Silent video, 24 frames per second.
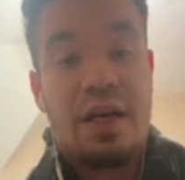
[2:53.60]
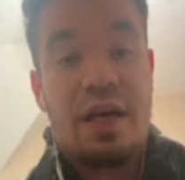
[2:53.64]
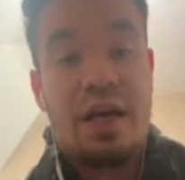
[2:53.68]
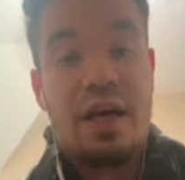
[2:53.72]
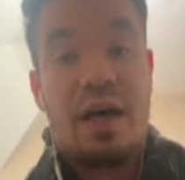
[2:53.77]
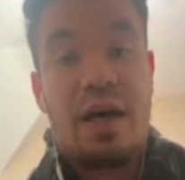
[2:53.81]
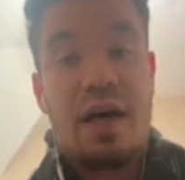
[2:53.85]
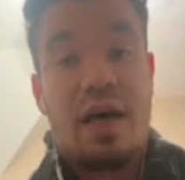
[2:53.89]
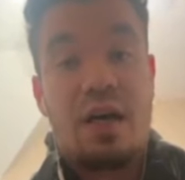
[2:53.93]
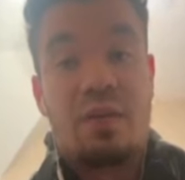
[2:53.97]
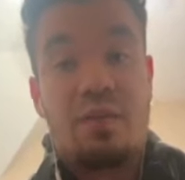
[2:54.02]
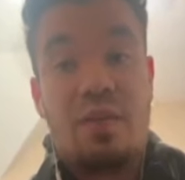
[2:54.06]

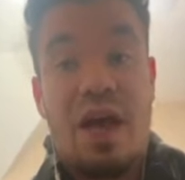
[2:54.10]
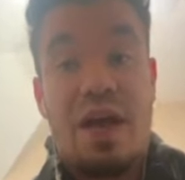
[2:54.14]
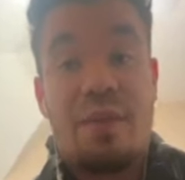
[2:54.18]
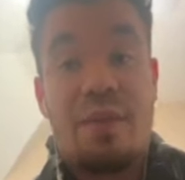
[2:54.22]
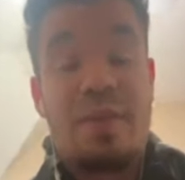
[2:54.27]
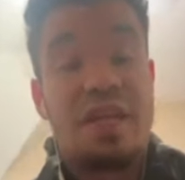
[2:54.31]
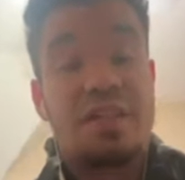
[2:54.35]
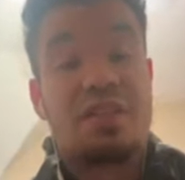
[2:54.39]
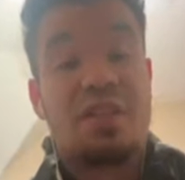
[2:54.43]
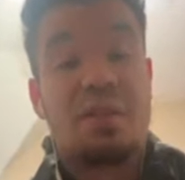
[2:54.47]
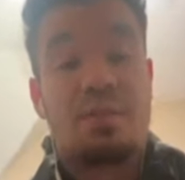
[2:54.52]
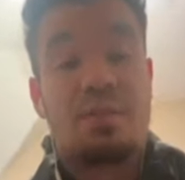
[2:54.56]
Uh, I
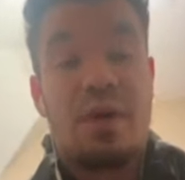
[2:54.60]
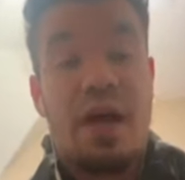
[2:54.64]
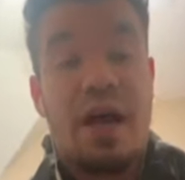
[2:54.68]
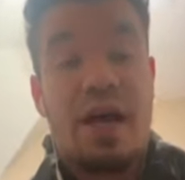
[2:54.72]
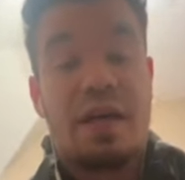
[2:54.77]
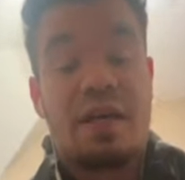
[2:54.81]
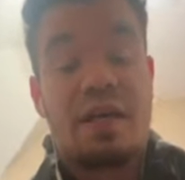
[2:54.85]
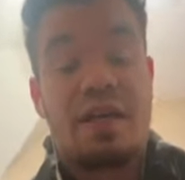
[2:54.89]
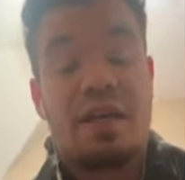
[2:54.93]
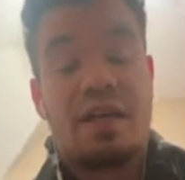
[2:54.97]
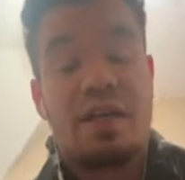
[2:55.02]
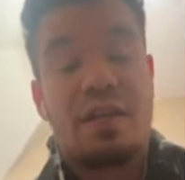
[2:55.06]
made it to the
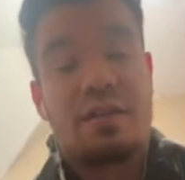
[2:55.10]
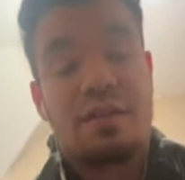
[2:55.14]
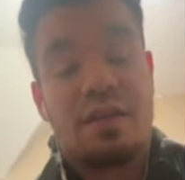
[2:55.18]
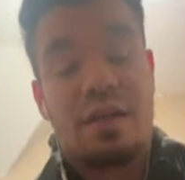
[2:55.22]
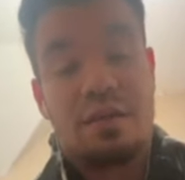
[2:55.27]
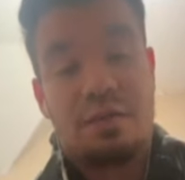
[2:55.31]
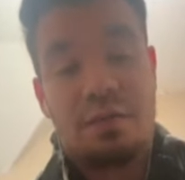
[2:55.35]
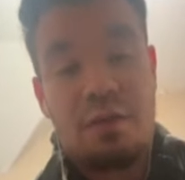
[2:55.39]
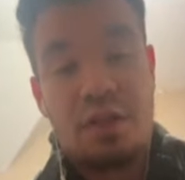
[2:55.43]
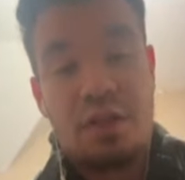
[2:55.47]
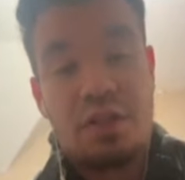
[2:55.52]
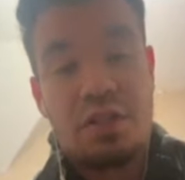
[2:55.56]
bracket.
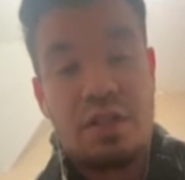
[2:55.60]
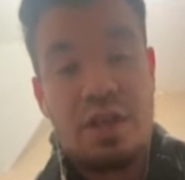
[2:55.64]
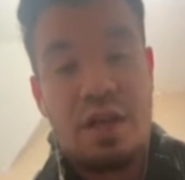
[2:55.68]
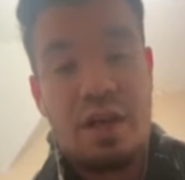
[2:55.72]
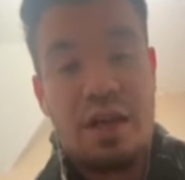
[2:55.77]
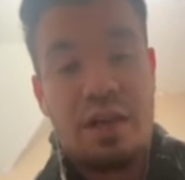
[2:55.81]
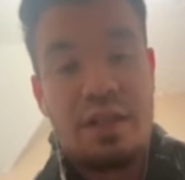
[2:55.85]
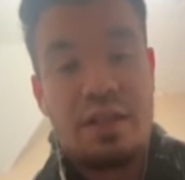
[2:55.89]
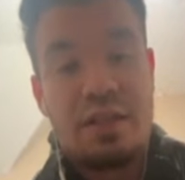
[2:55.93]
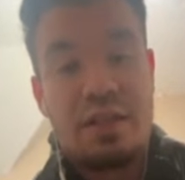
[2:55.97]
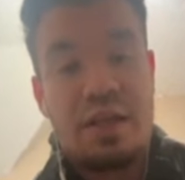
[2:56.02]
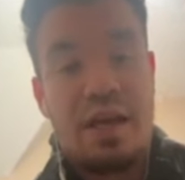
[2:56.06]

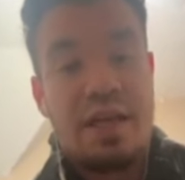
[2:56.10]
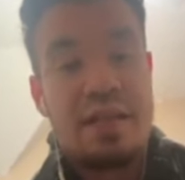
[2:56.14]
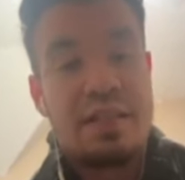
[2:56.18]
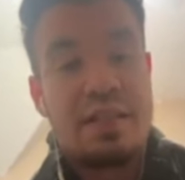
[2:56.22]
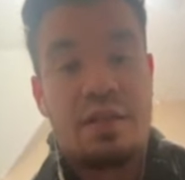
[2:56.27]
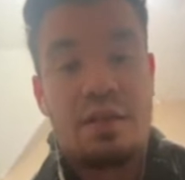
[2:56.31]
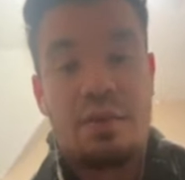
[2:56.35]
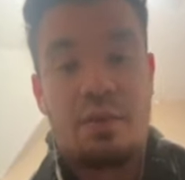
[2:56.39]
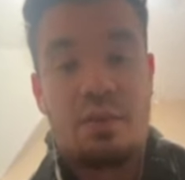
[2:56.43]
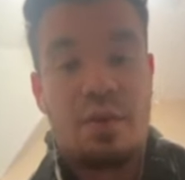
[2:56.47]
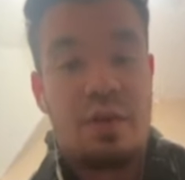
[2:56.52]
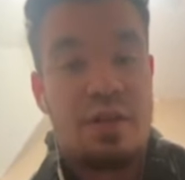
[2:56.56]
Unfortunately, I, I
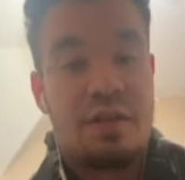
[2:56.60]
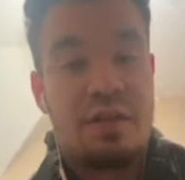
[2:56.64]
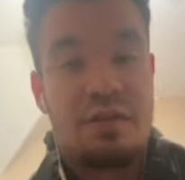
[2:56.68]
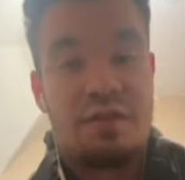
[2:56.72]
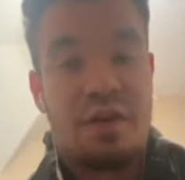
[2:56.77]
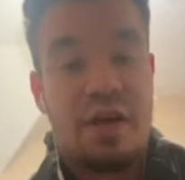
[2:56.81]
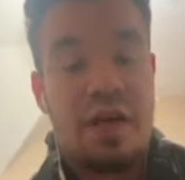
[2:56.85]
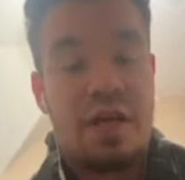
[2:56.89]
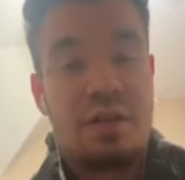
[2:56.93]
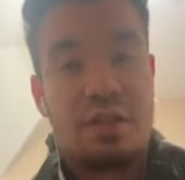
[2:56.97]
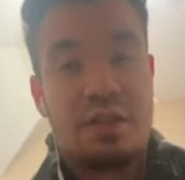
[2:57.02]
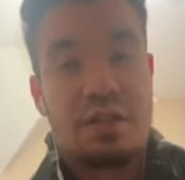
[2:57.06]
didn't win the
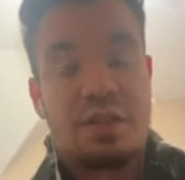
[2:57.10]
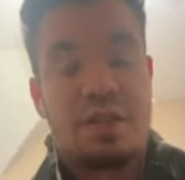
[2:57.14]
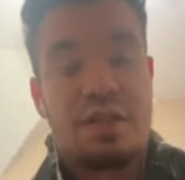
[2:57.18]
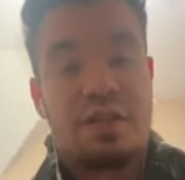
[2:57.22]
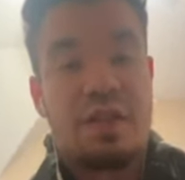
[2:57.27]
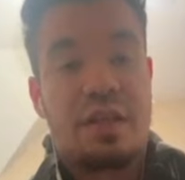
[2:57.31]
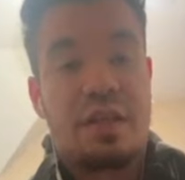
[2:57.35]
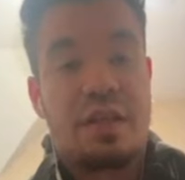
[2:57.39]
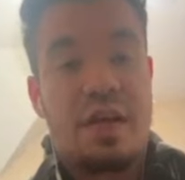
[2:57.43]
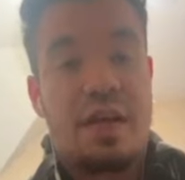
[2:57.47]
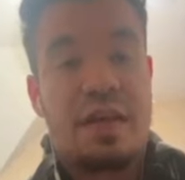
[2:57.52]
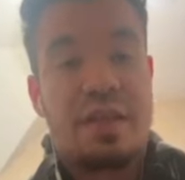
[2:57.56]
finals or
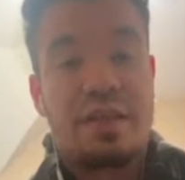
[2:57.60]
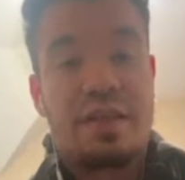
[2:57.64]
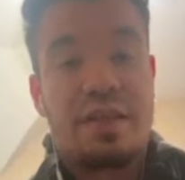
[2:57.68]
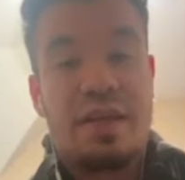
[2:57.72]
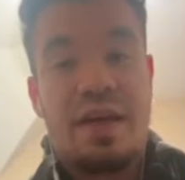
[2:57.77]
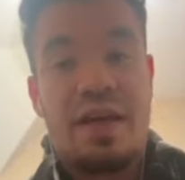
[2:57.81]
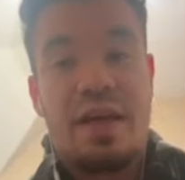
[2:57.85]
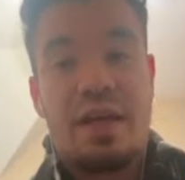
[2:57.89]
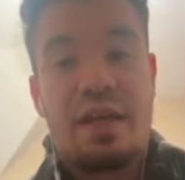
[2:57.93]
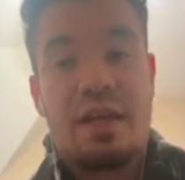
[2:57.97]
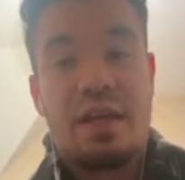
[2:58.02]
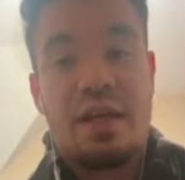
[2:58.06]
anything like
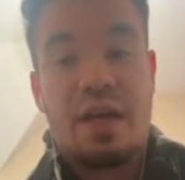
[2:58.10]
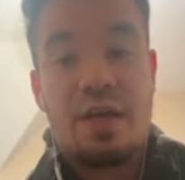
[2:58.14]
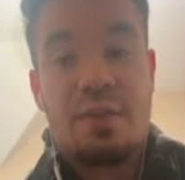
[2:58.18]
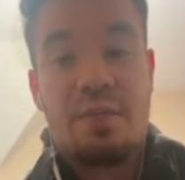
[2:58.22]
that.